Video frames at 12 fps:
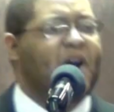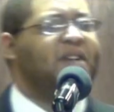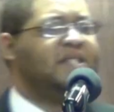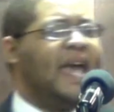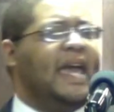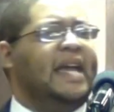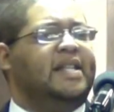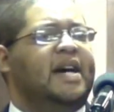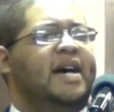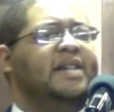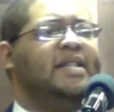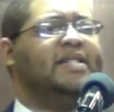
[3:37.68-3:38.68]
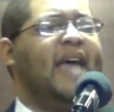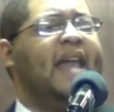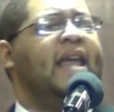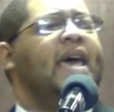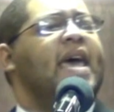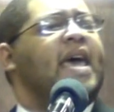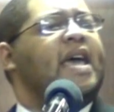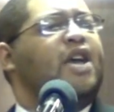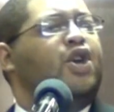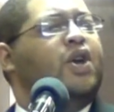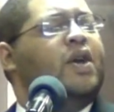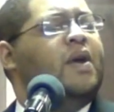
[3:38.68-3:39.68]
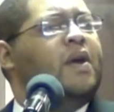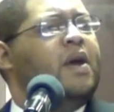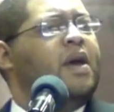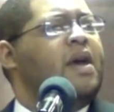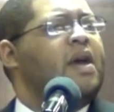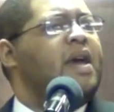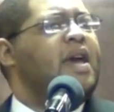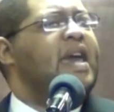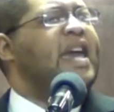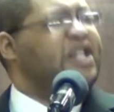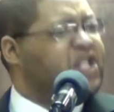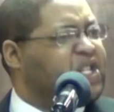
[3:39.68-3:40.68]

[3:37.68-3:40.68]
first thing he does is that he